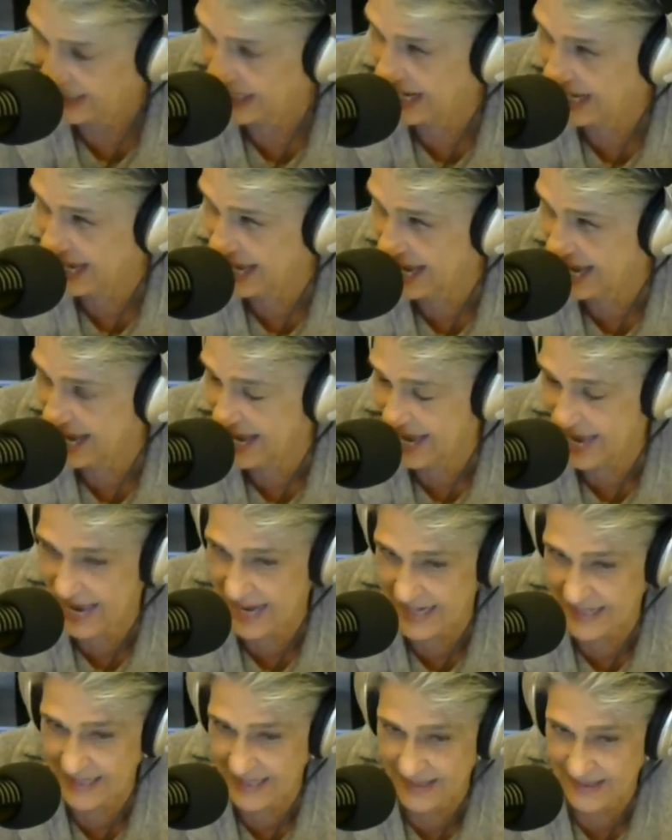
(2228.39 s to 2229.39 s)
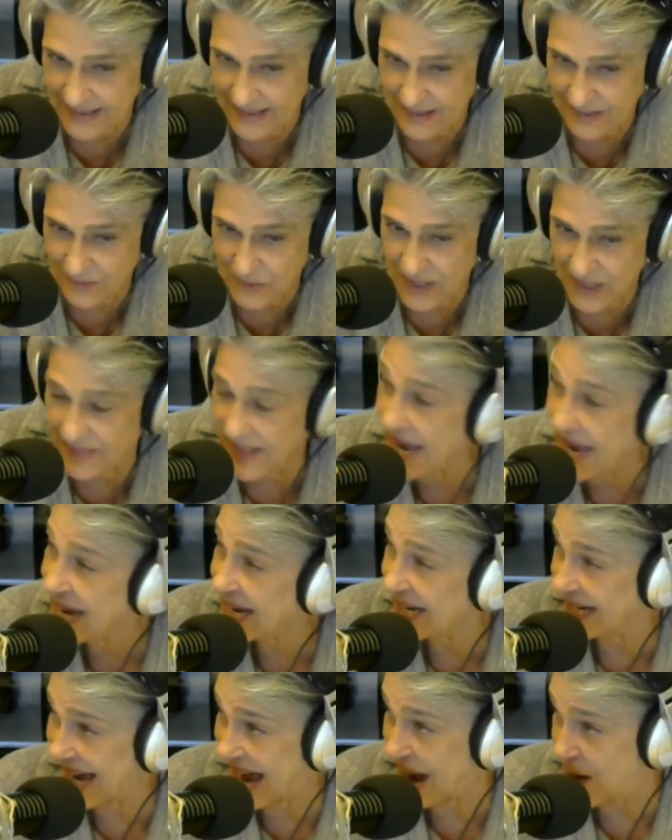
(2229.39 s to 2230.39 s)
And when they
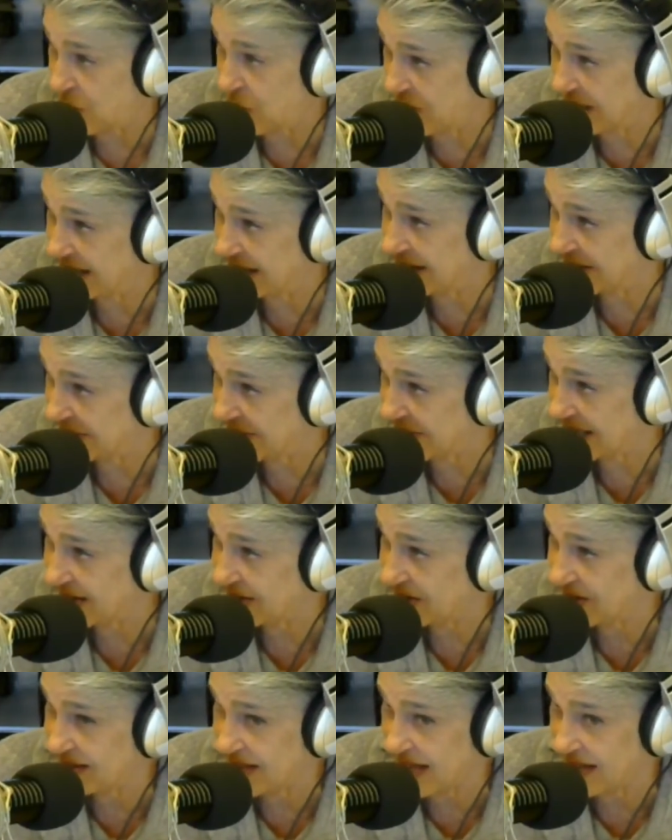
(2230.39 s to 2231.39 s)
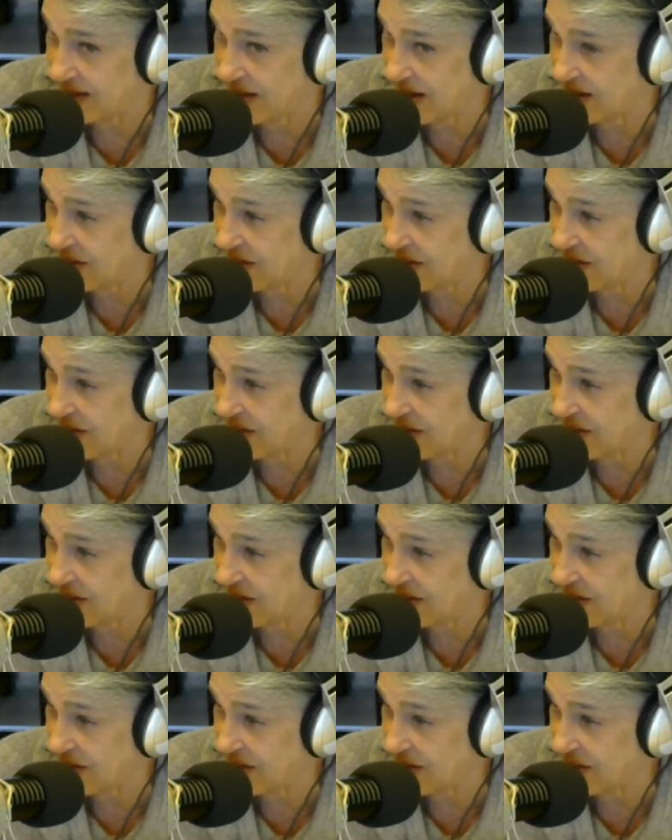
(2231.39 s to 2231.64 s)
got wind of this, they thought, oh